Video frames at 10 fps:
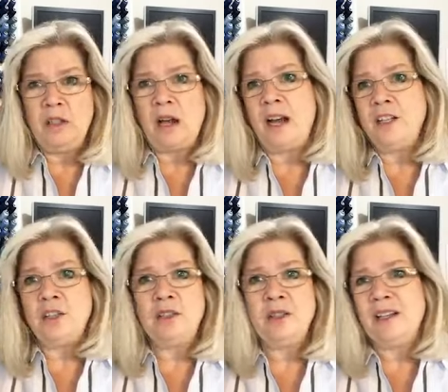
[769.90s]
I
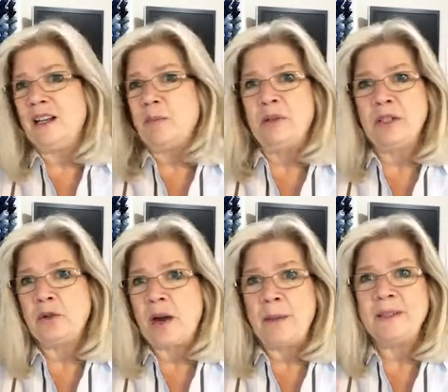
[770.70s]
just took a couple of
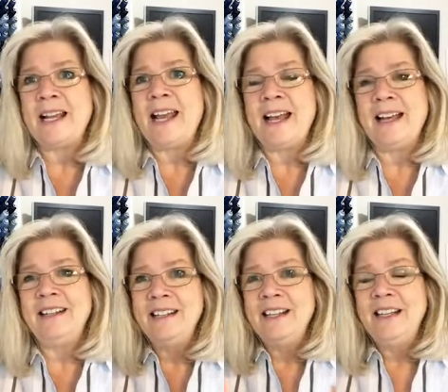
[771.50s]
scraps I had,
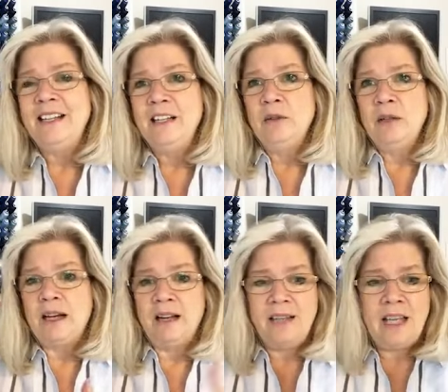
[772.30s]

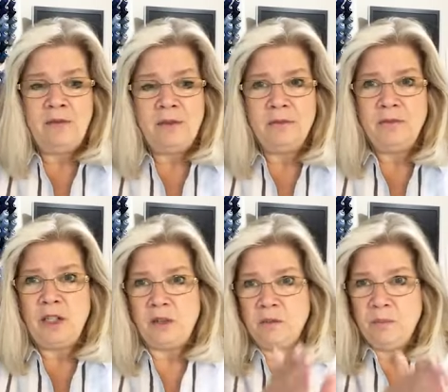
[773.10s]
uh, even,
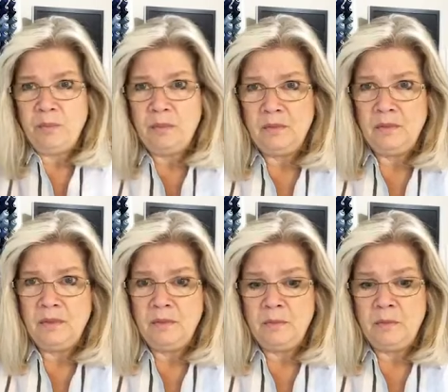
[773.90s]
you know,
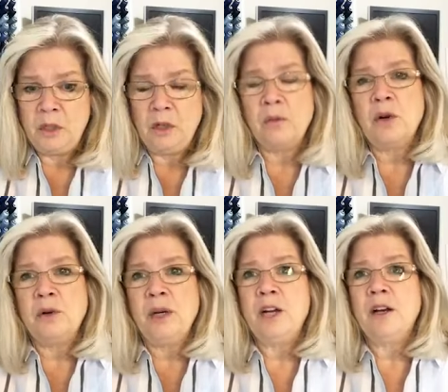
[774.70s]
took a
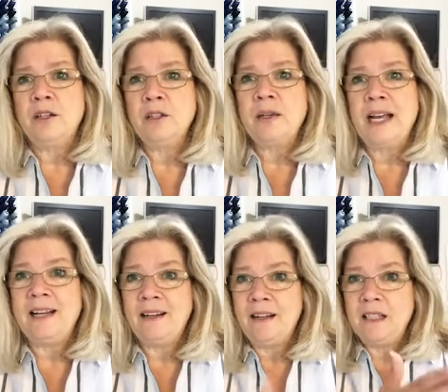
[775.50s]
rotary cutter so I
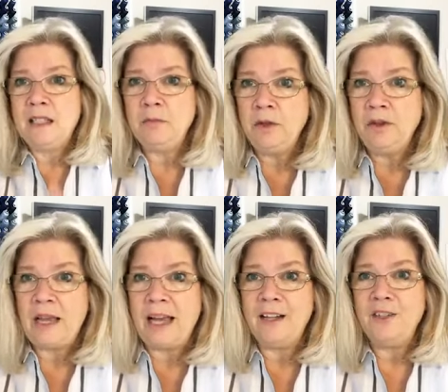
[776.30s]
had a nice smooth
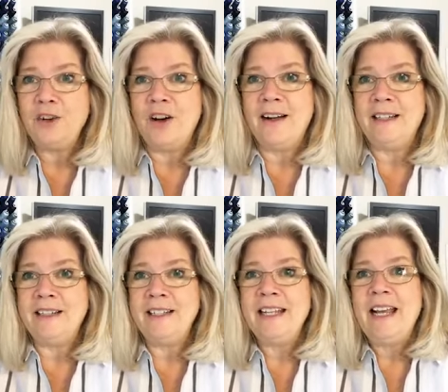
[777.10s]
edge on
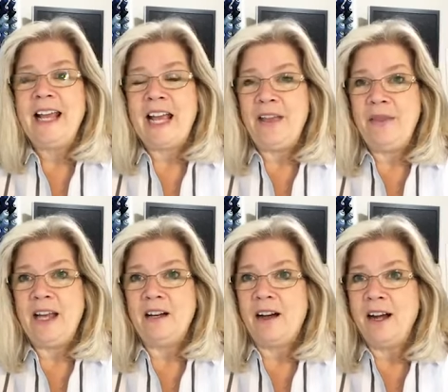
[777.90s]
it and
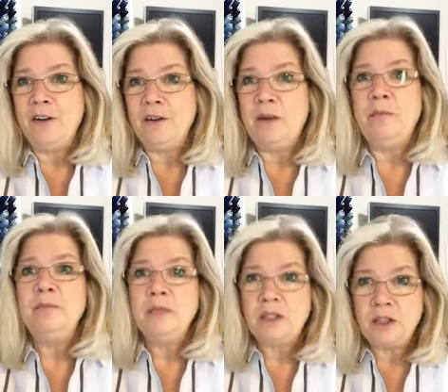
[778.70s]
then ironed
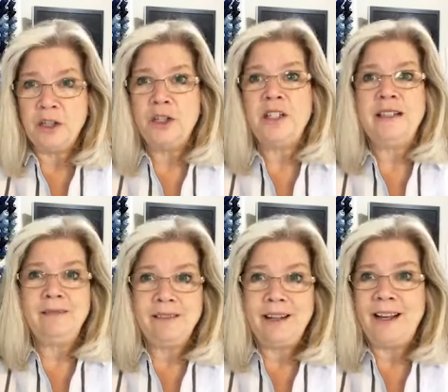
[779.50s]
them, starched
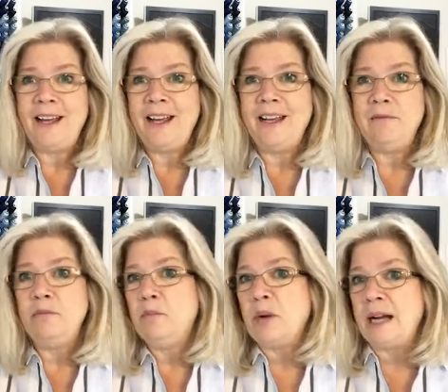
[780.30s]
it,
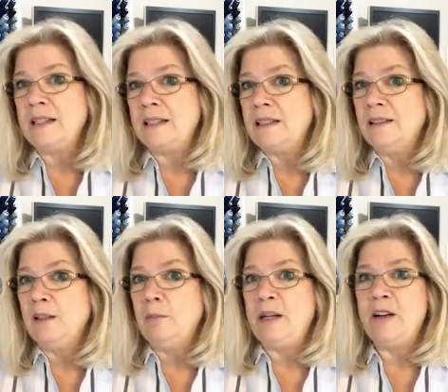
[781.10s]
and practiced a
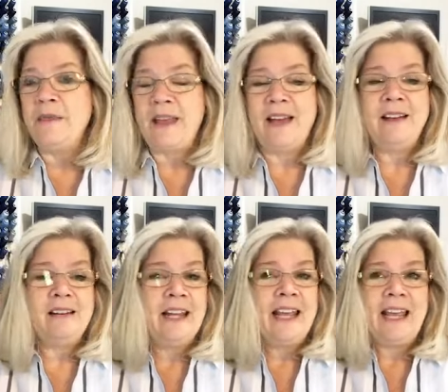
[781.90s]
little bit on that.
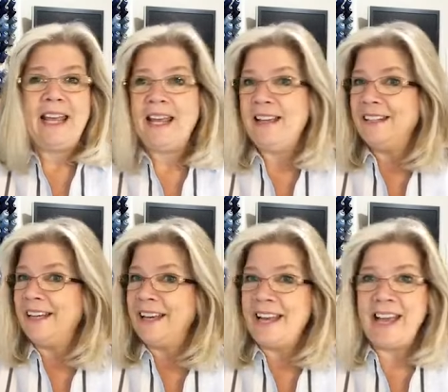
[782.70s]

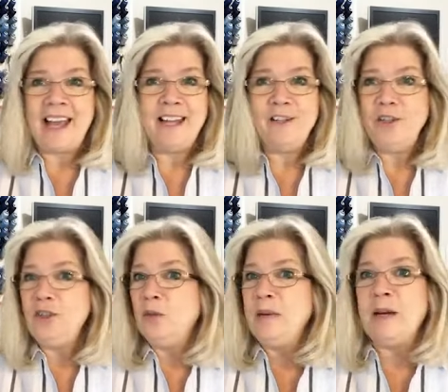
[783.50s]
And
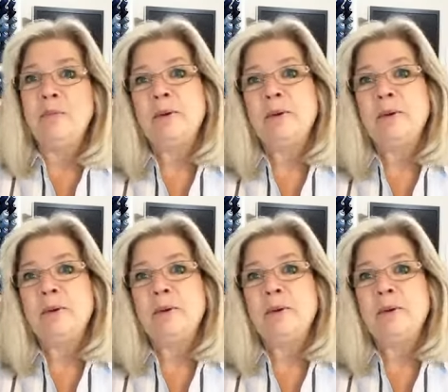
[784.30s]
you'll be a